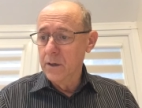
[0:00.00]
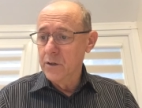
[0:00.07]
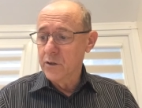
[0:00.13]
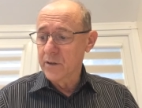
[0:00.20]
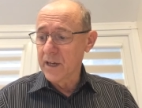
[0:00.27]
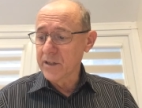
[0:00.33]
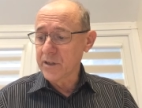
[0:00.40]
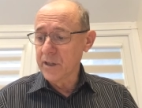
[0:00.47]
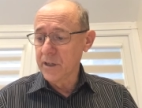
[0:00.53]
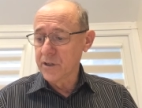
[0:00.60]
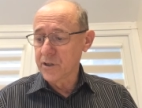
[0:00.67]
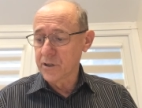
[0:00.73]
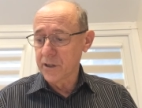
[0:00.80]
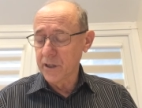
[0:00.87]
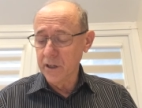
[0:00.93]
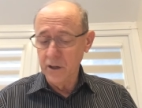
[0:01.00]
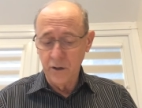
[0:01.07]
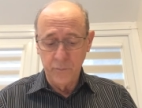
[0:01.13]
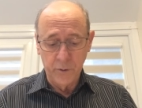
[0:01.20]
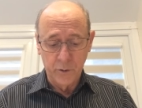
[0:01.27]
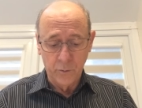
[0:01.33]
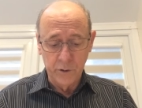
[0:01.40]
So that's the history.
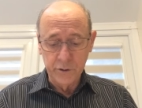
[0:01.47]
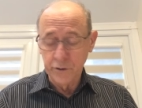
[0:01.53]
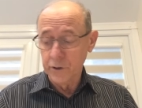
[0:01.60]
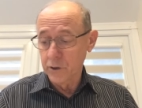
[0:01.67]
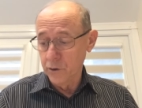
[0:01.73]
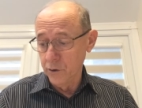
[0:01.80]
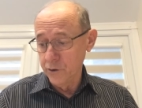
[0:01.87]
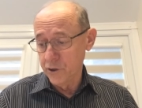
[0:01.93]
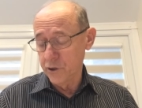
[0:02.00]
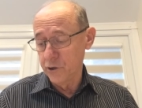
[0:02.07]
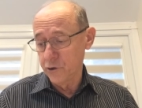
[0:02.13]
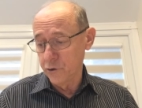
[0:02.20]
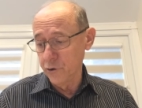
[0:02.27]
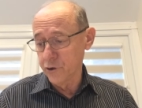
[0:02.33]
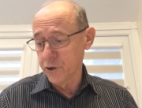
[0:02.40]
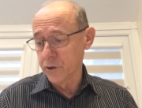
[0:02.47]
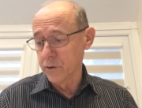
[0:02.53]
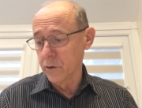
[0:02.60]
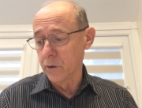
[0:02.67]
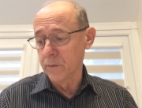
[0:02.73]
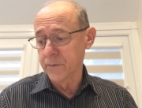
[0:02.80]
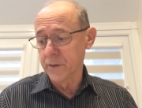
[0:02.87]
If we go on to the constitution
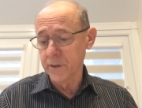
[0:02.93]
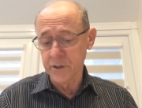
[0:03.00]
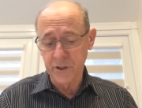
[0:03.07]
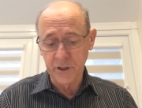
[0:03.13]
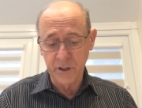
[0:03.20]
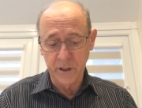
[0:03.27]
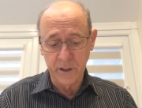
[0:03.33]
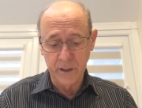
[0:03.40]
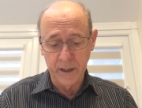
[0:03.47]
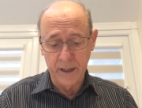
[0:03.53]
of this,